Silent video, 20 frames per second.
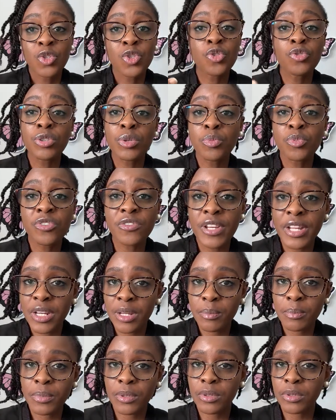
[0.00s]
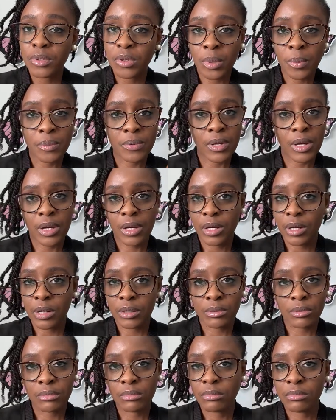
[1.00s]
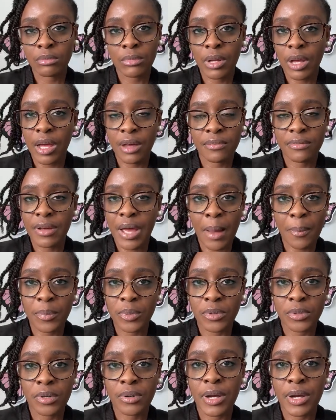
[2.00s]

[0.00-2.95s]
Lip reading: to remove any buildup that can have happened.